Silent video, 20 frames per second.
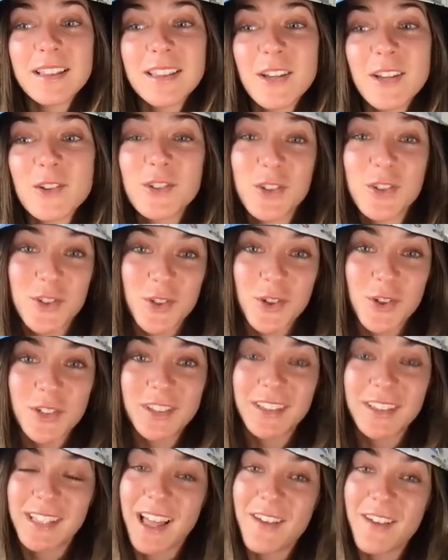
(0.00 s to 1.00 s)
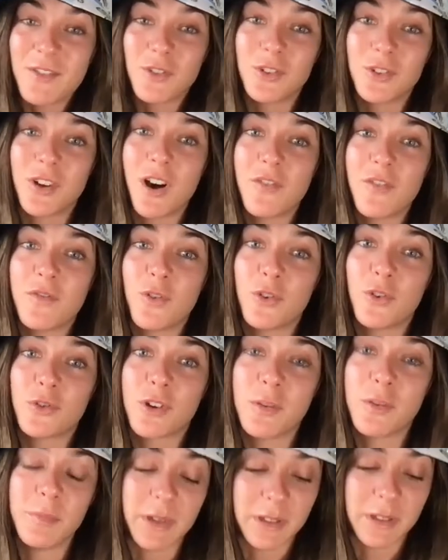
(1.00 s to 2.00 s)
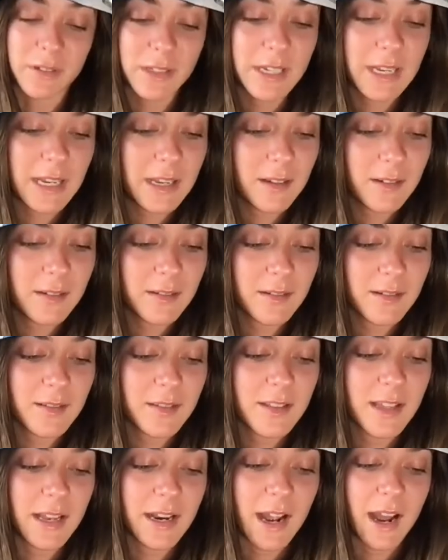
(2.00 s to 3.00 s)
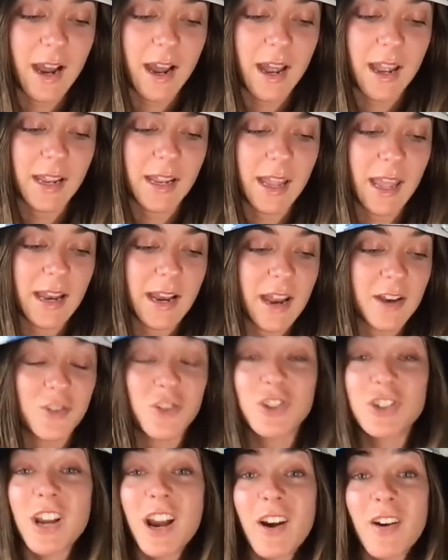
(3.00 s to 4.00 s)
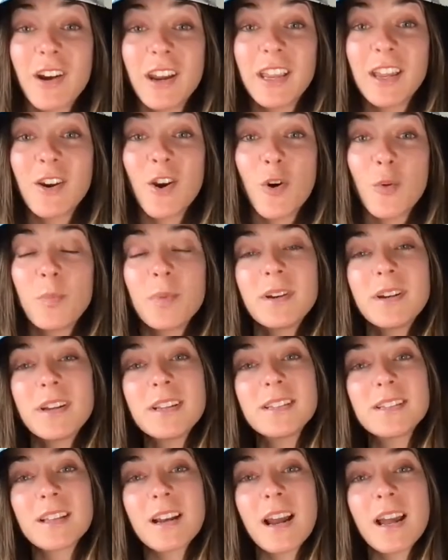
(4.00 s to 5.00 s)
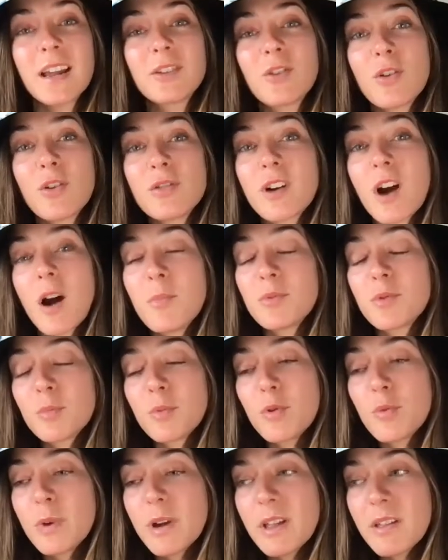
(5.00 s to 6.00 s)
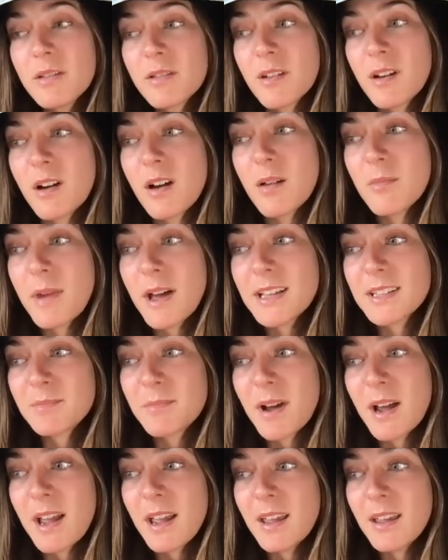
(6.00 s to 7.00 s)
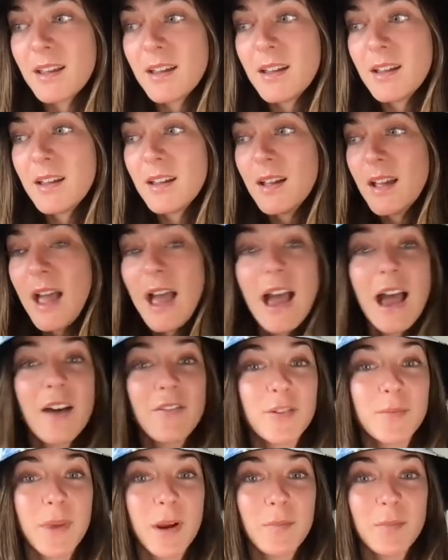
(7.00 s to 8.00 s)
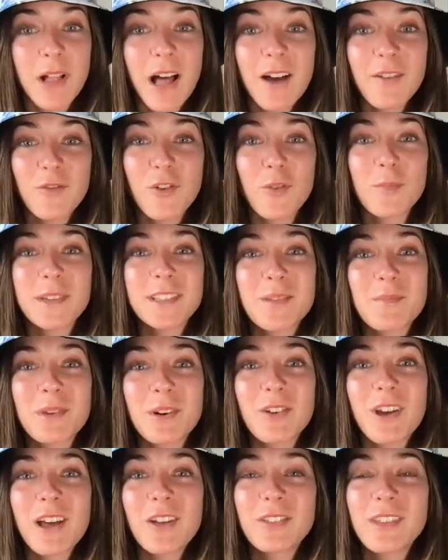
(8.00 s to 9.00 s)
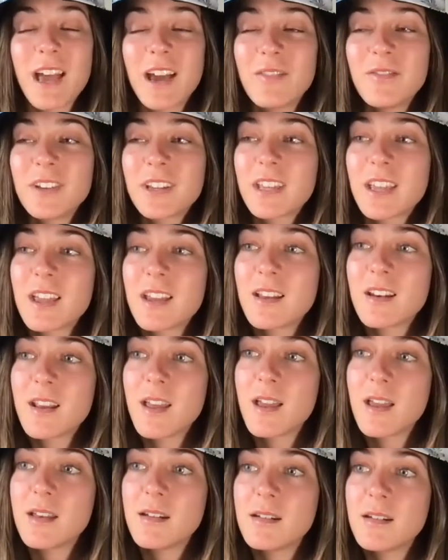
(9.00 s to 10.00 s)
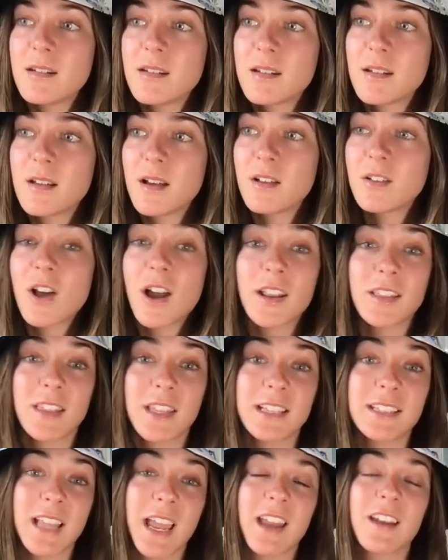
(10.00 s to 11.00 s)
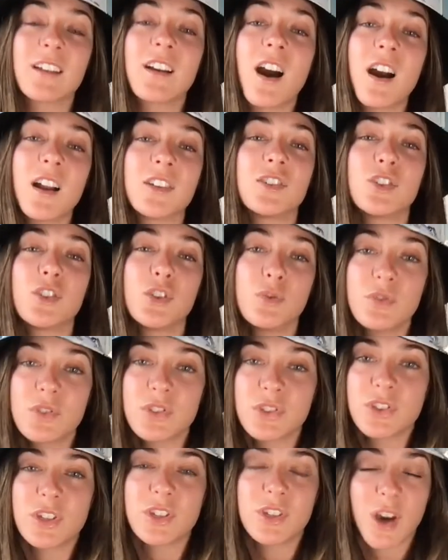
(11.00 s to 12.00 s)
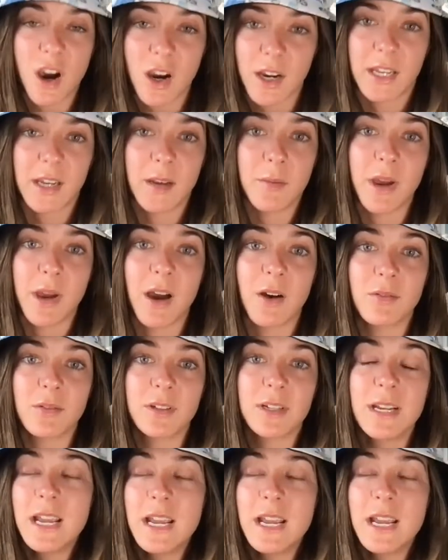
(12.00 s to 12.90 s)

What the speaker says: there's a certain level of vulnerability that and sharing and openness that I had grown comfortable with, as my having my platform as a mental health advocate, and a lot of things I had gotten used to talking about.